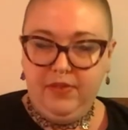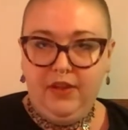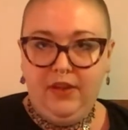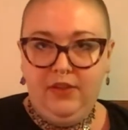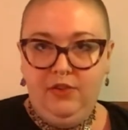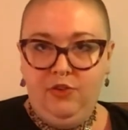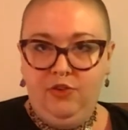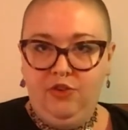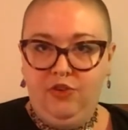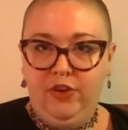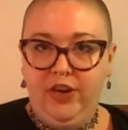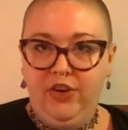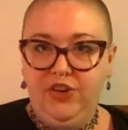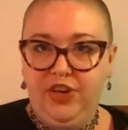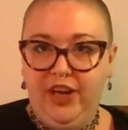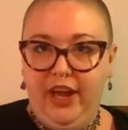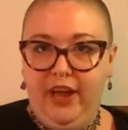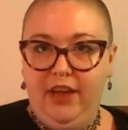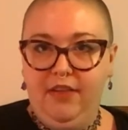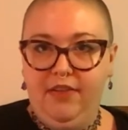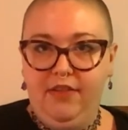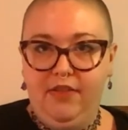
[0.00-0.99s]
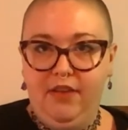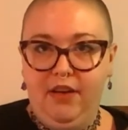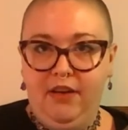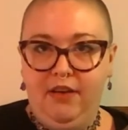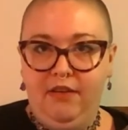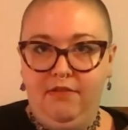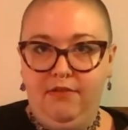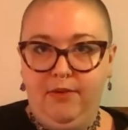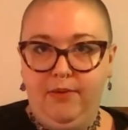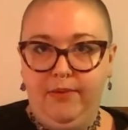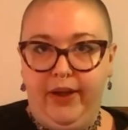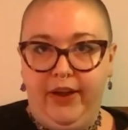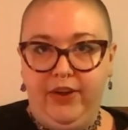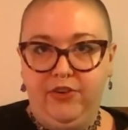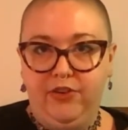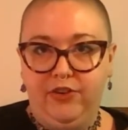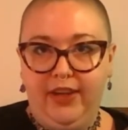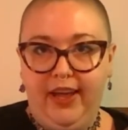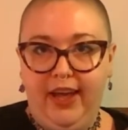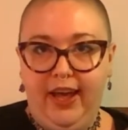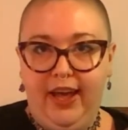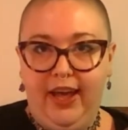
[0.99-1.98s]
The Strange Case of
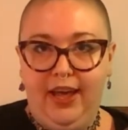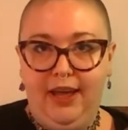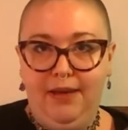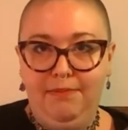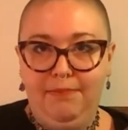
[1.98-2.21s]
Rachel K.